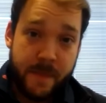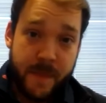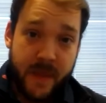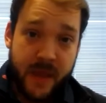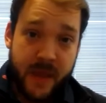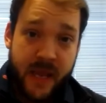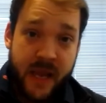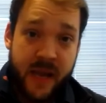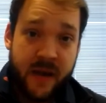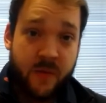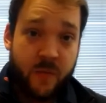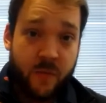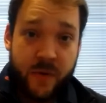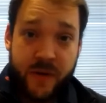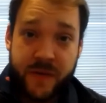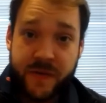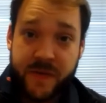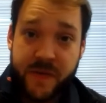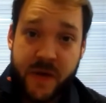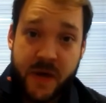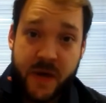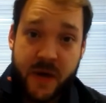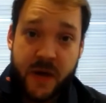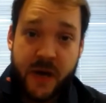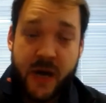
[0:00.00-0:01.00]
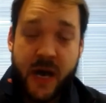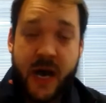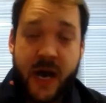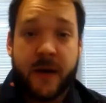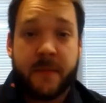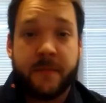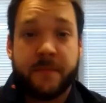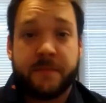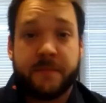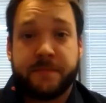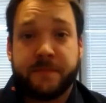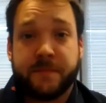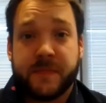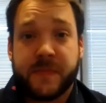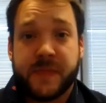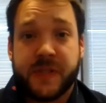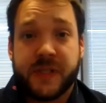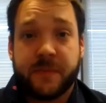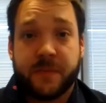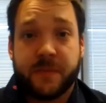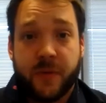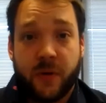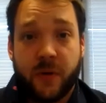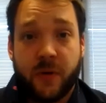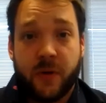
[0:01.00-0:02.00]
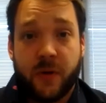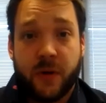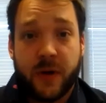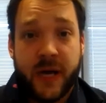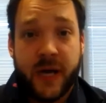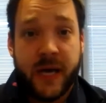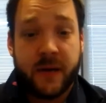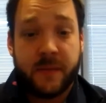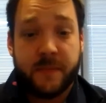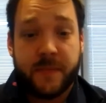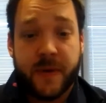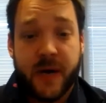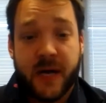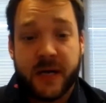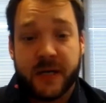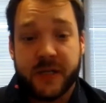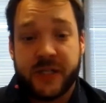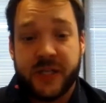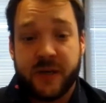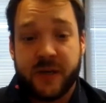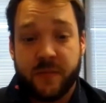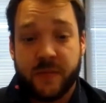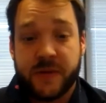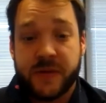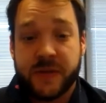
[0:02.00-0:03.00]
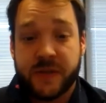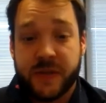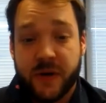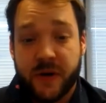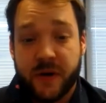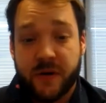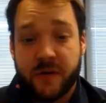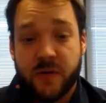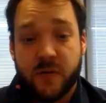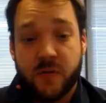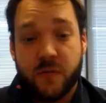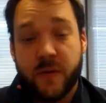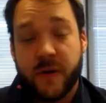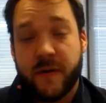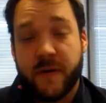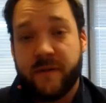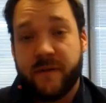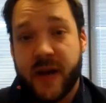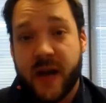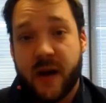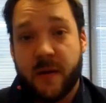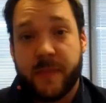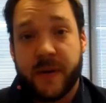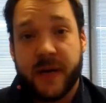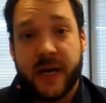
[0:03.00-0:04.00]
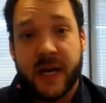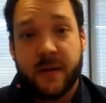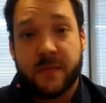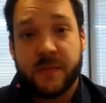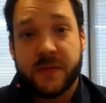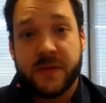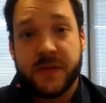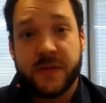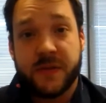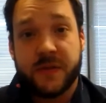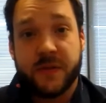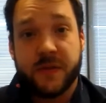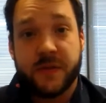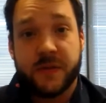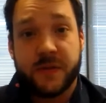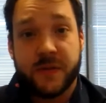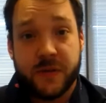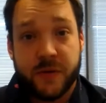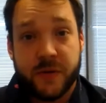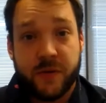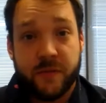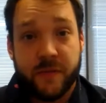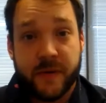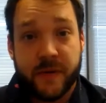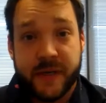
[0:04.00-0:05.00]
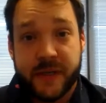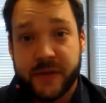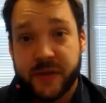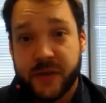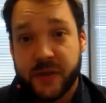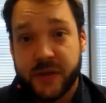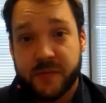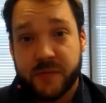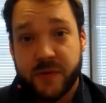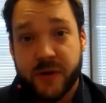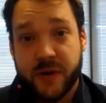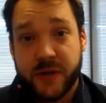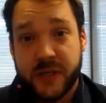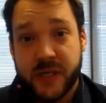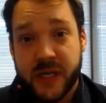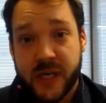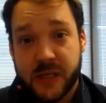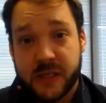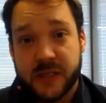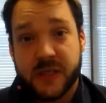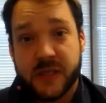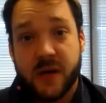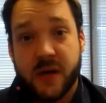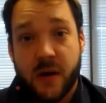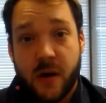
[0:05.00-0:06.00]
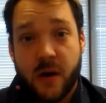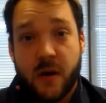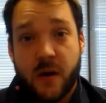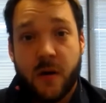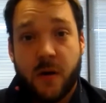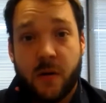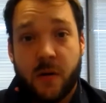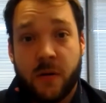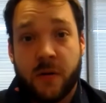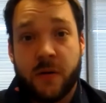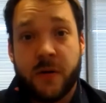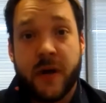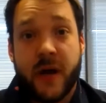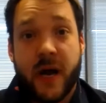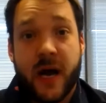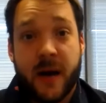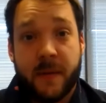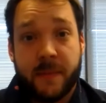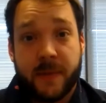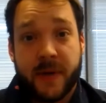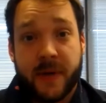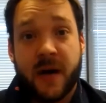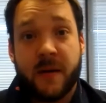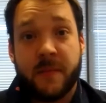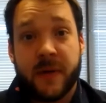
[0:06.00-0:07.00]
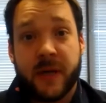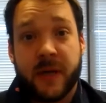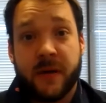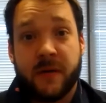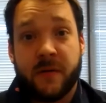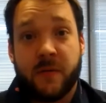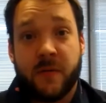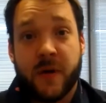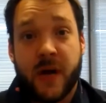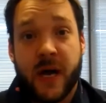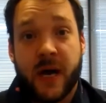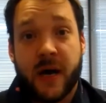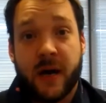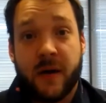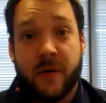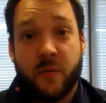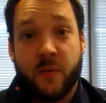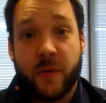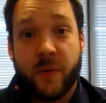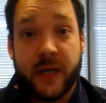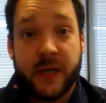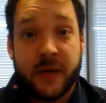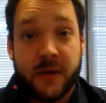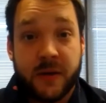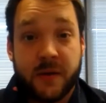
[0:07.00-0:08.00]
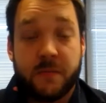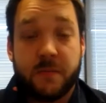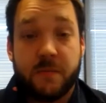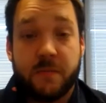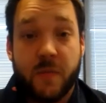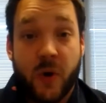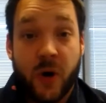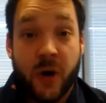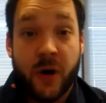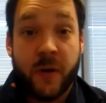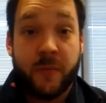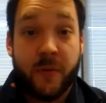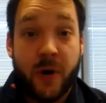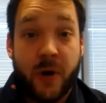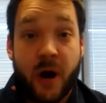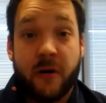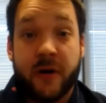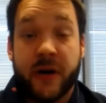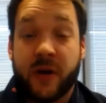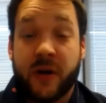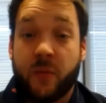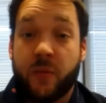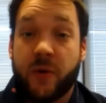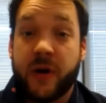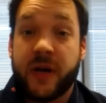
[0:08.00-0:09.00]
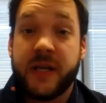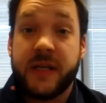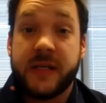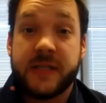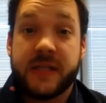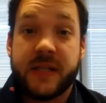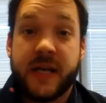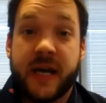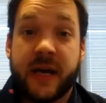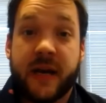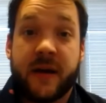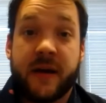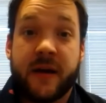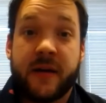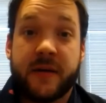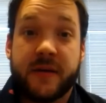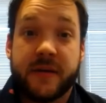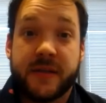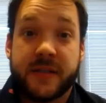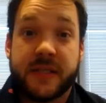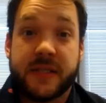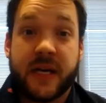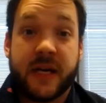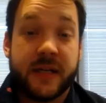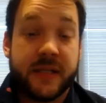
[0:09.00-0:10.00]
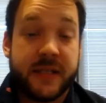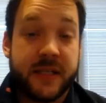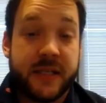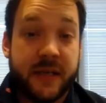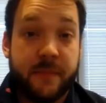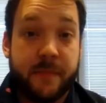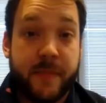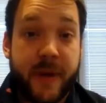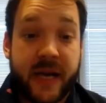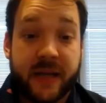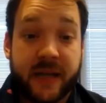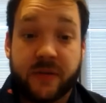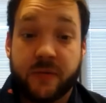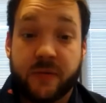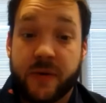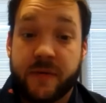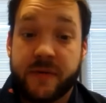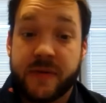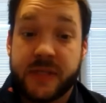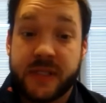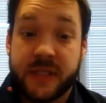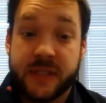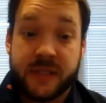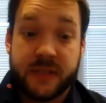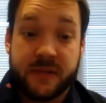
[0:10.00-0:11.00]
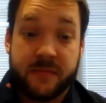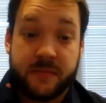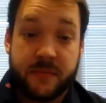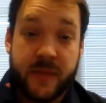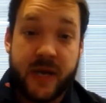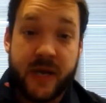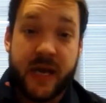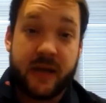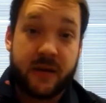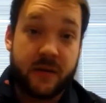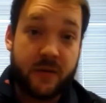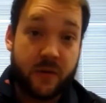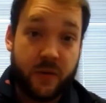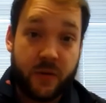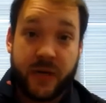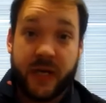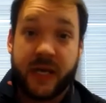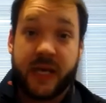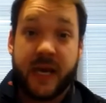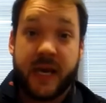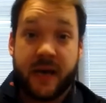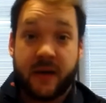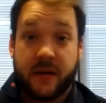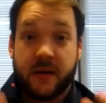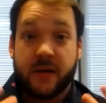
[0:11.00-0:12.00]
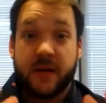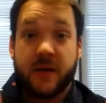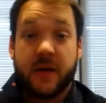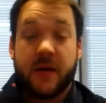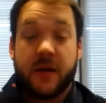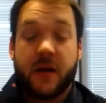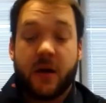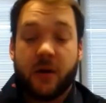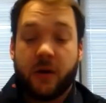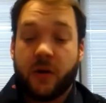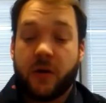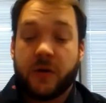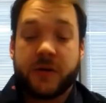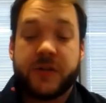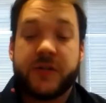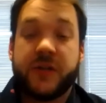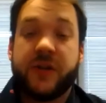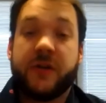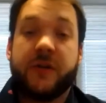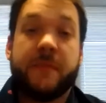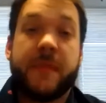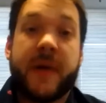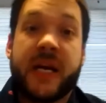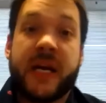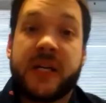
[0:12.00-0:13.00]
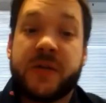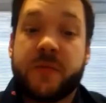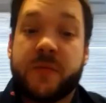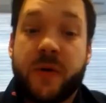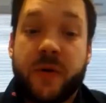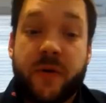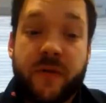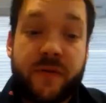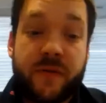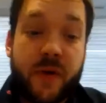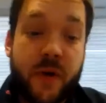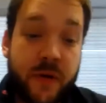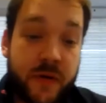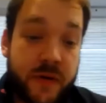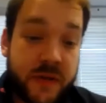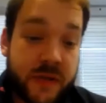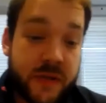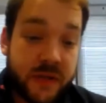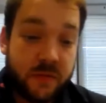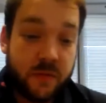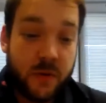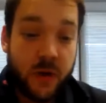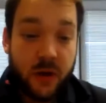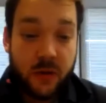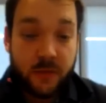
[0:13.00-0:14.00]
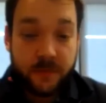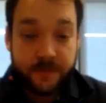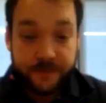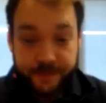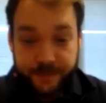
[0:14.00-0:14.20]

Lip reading: And with the support and partnership with Circle, we've now been able to do 2 research projects on upcoming priority weeds that are starting to impact the river system and looking at long-term management of those as well.